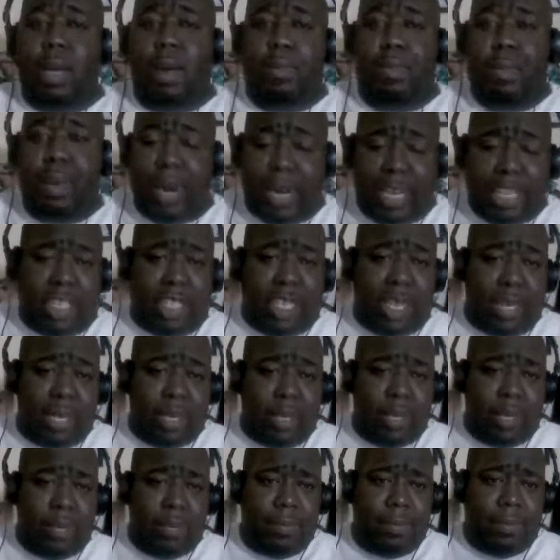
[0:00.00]

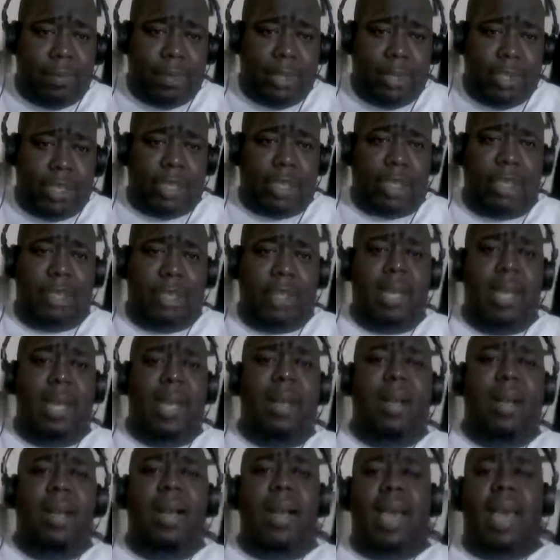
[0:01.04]
projects. You see,
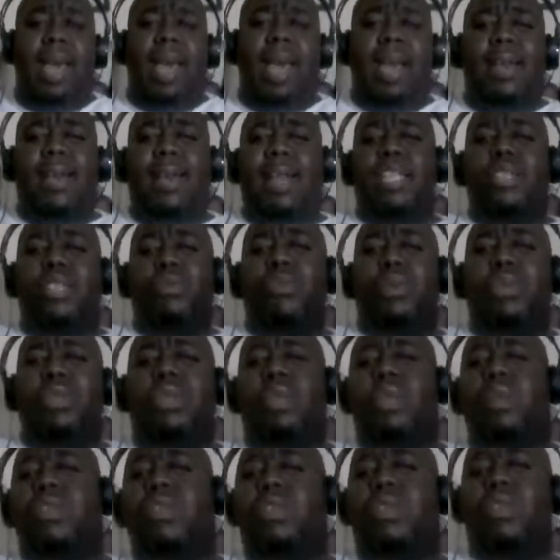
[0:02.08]
and that's what
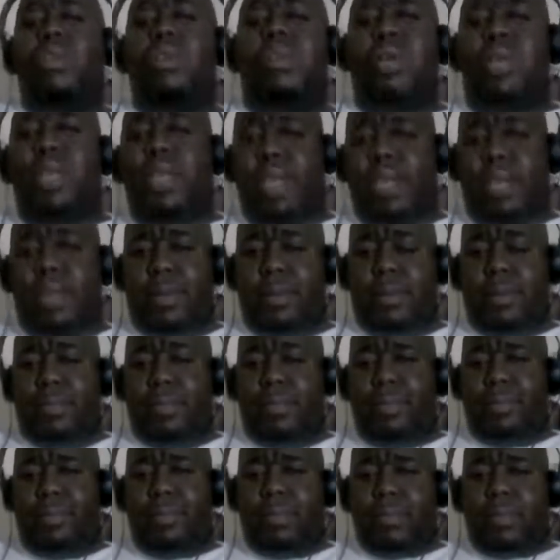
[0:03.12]
they're doing here.
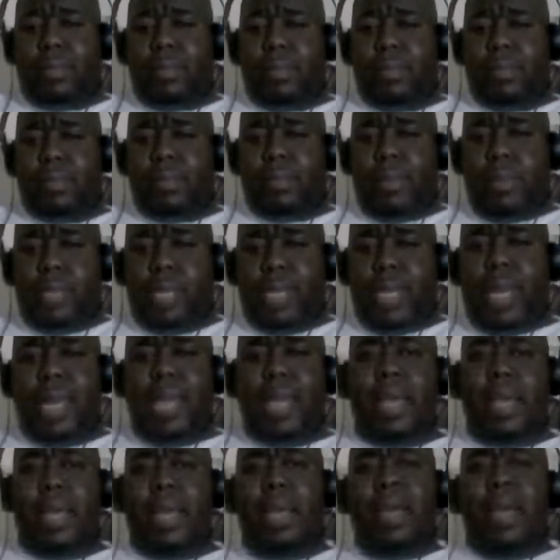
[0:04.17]

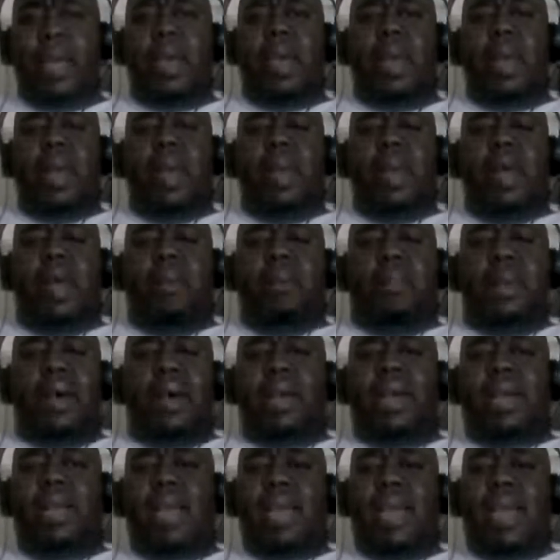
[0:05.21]
Okay,
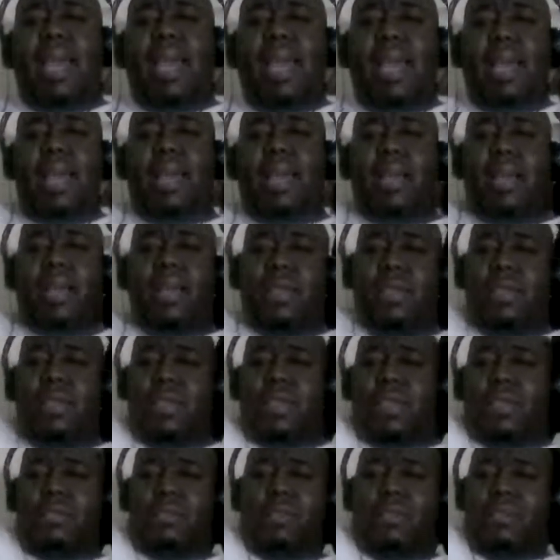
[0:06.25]
but in
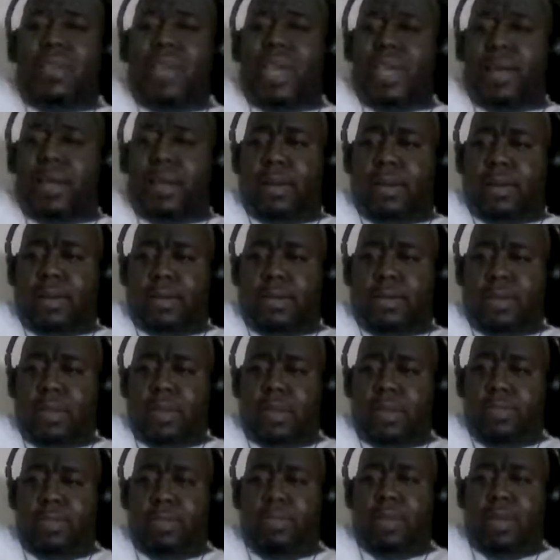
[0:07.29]
the film
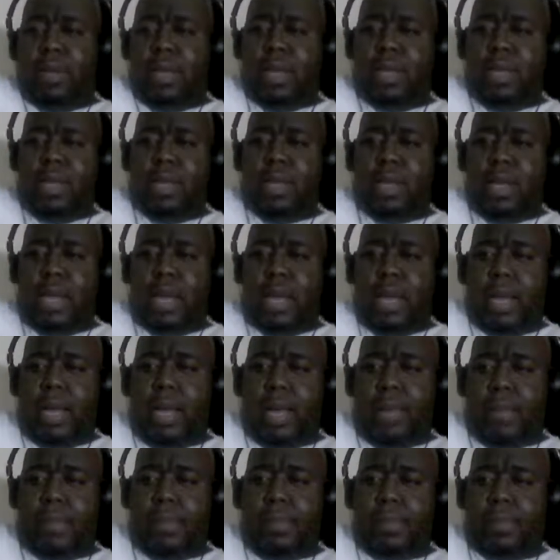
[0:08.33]

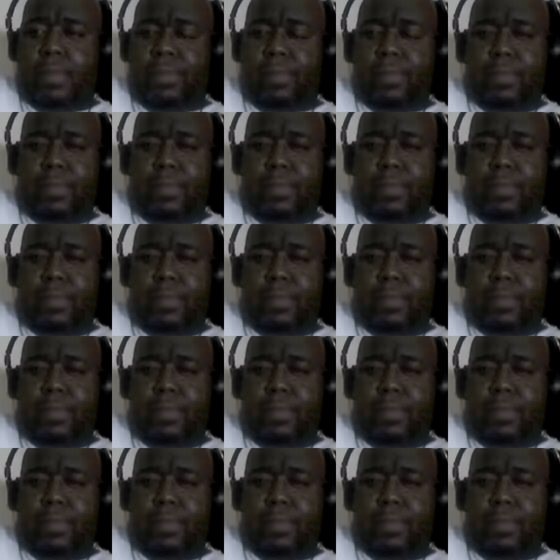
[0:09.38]
um,